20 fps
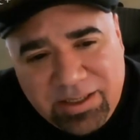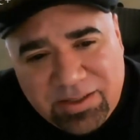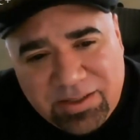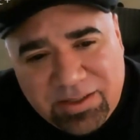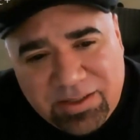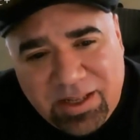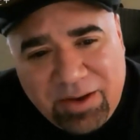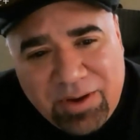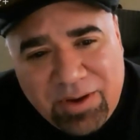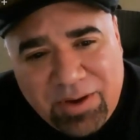
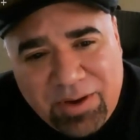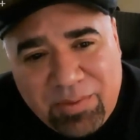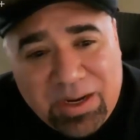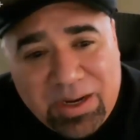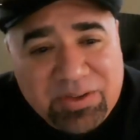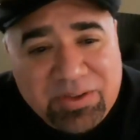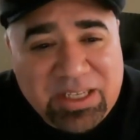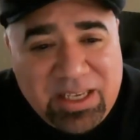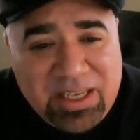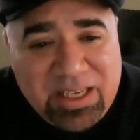that I read when I
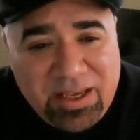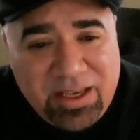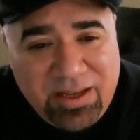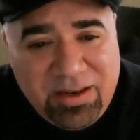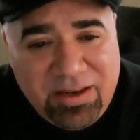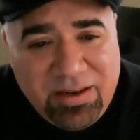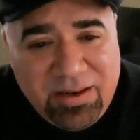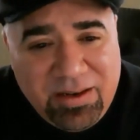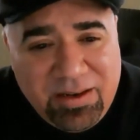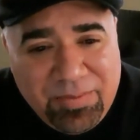was a
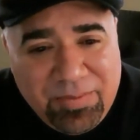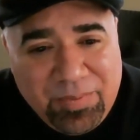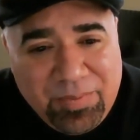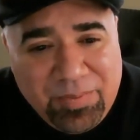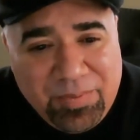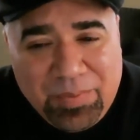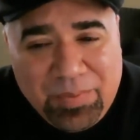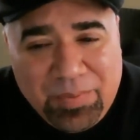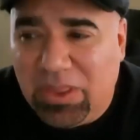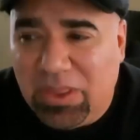kid.
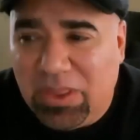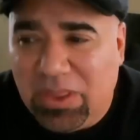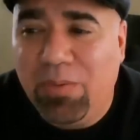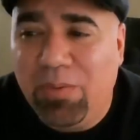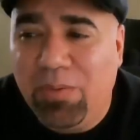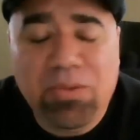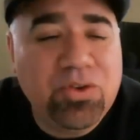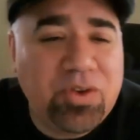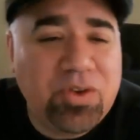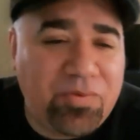There were
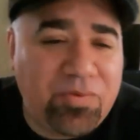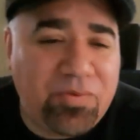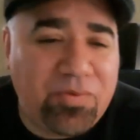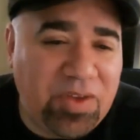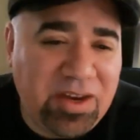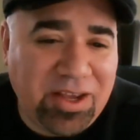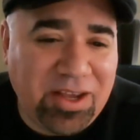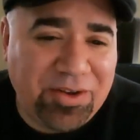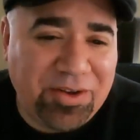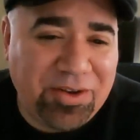music
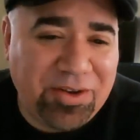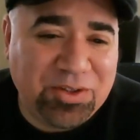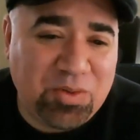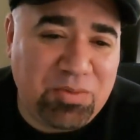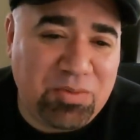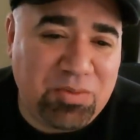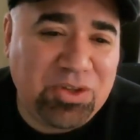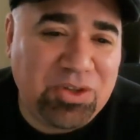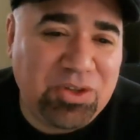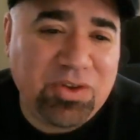videos. When
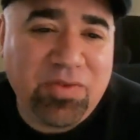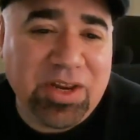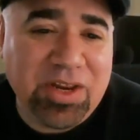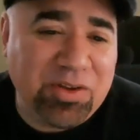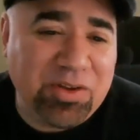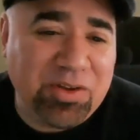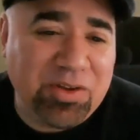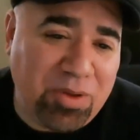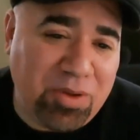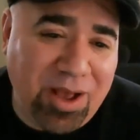music
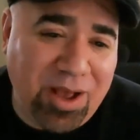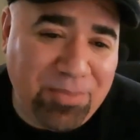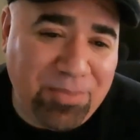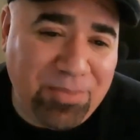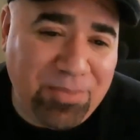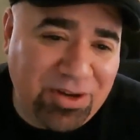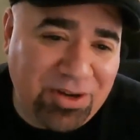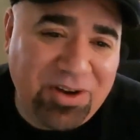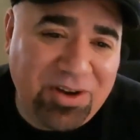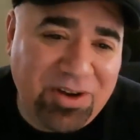videos were
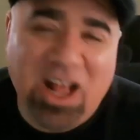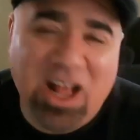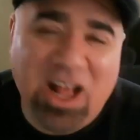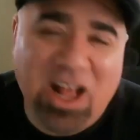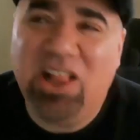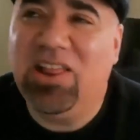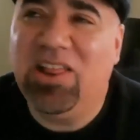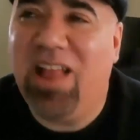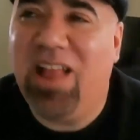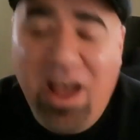popular, a
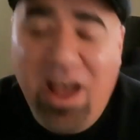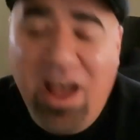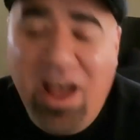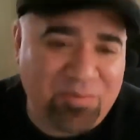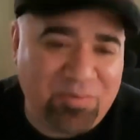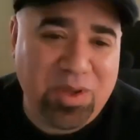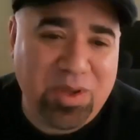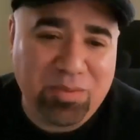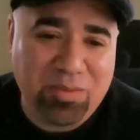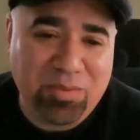lot of
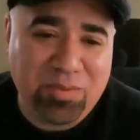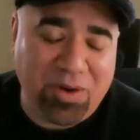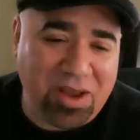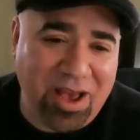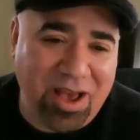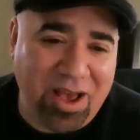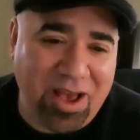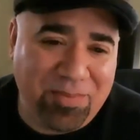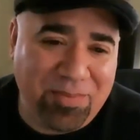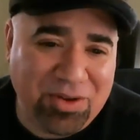people were
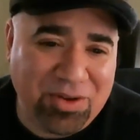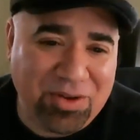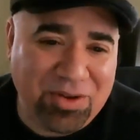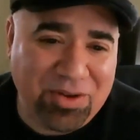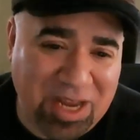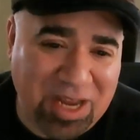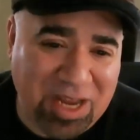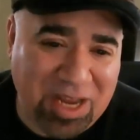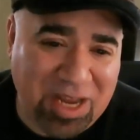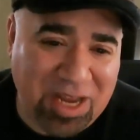copying
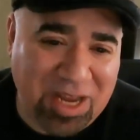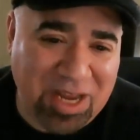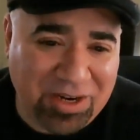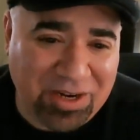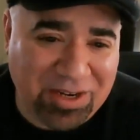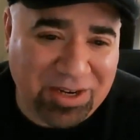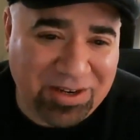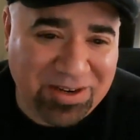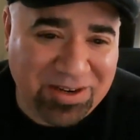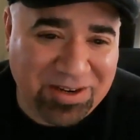Rene
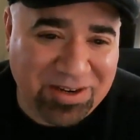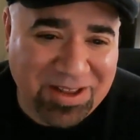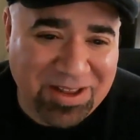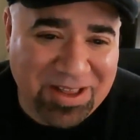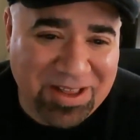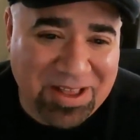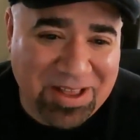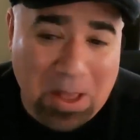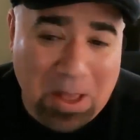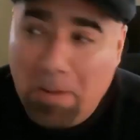Magritte.
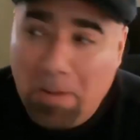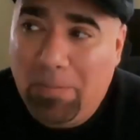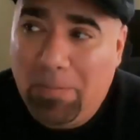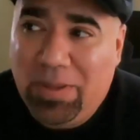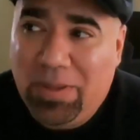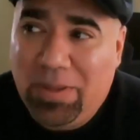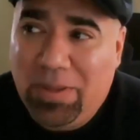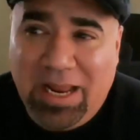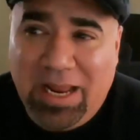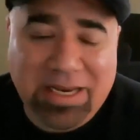
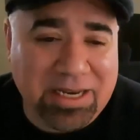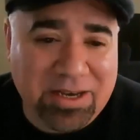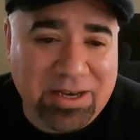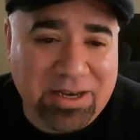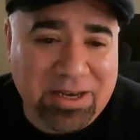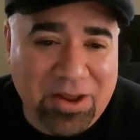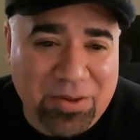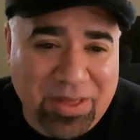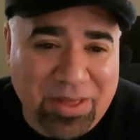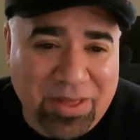But I didn't
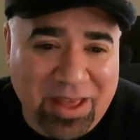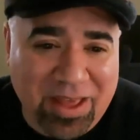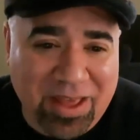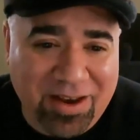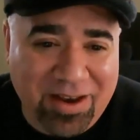know that.